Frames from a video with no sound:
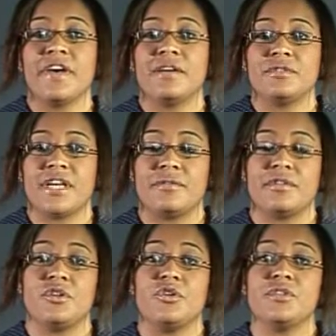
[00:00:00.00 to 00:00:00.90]
found
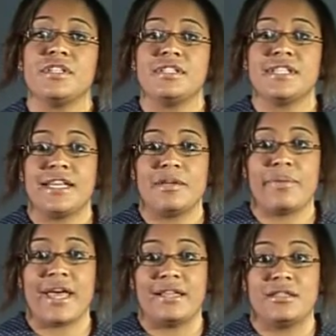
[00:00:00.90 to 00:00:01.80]
out that using
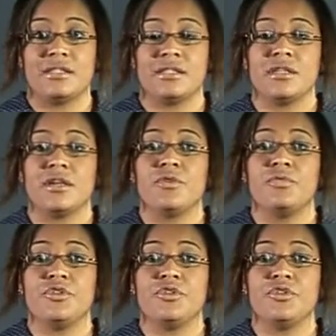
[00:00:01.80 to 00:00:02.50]
TENA pants